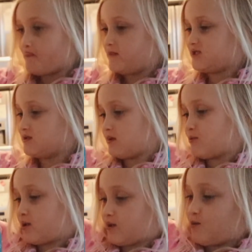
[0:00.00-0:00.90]
This is
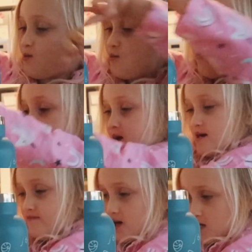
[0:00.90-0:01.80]
looking good,
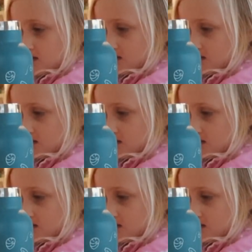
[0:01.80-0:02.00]
baby.